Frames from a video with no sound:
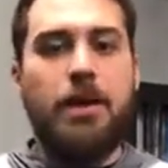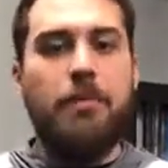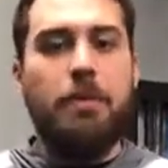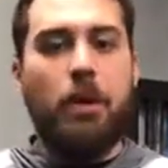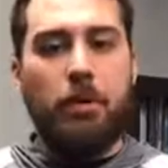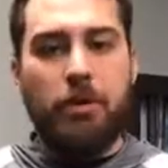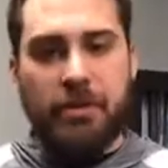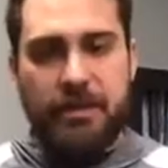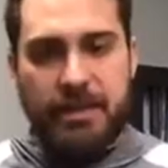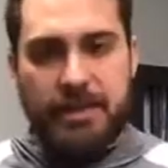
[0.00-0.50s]

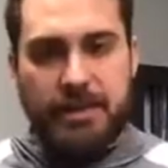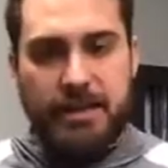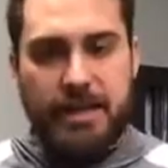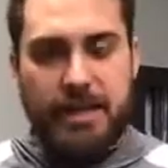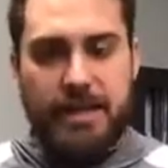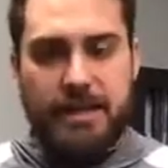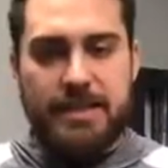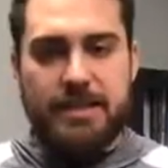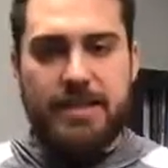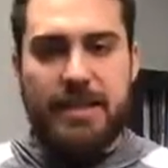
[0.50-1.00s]
But with these
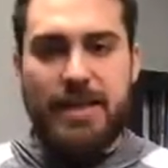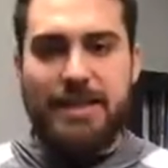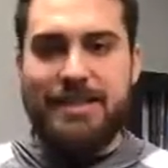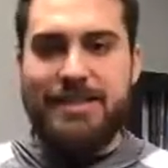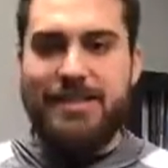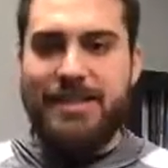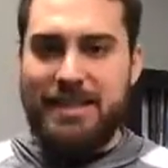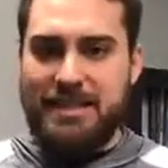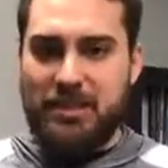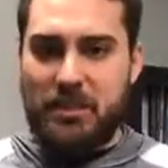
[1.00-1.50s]
kids, it
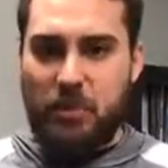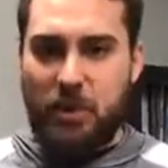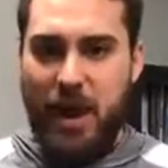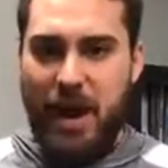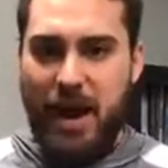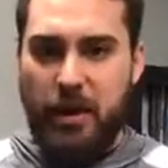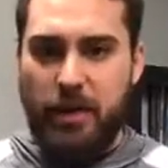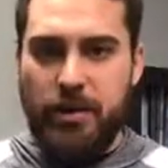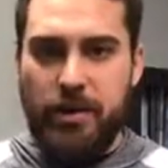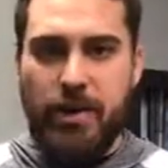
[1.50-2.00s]
sticks
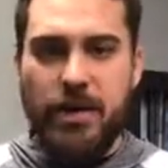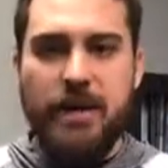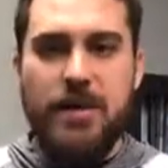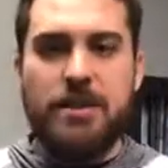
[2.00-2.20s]
around.